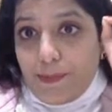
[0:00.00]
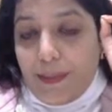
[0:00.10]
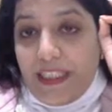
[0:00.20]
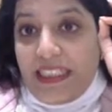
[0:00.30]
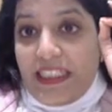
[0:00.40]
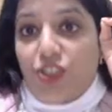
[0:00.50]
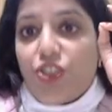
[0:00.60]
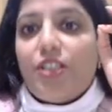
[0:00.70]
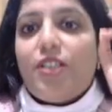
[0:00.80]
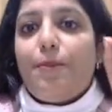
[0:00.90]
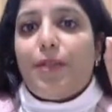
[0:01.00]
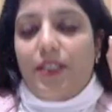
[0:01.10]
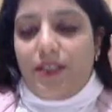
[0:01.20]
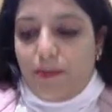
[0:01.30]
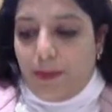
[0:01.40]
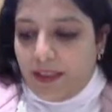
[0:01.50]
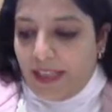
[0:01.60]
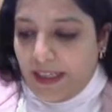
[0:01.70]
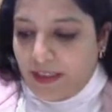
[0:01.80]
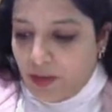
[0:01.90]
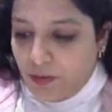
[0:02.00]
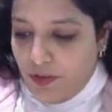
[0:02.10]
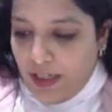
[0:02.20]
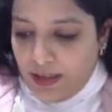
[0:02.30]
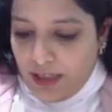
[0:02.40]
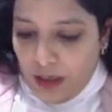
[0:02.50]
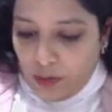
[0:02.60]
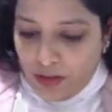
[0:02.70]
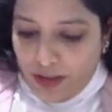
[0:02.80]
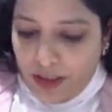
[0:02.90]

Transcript: initial principal, that is 1000.